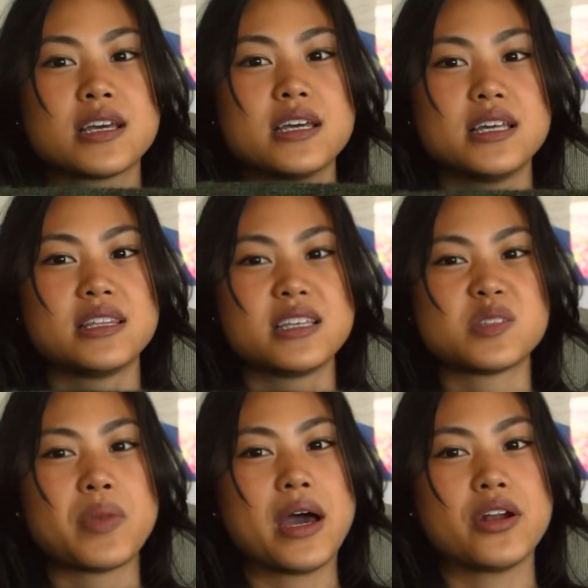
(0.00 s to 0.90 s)
in
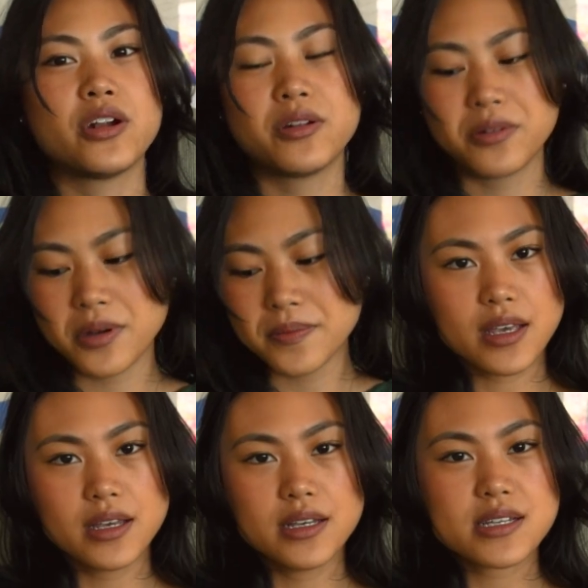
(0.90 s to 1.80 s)
this pattern.
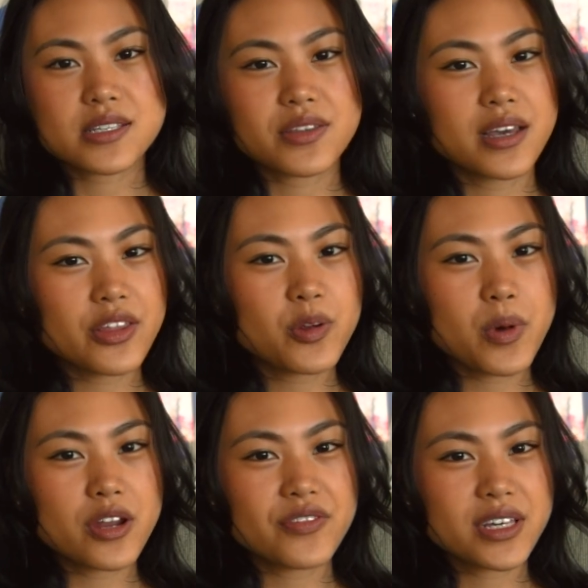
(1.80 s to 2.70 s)
So the other
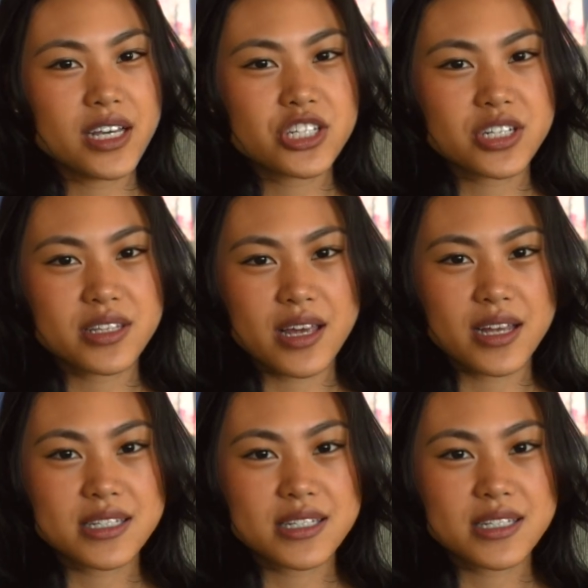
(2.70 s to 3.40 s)
modification that I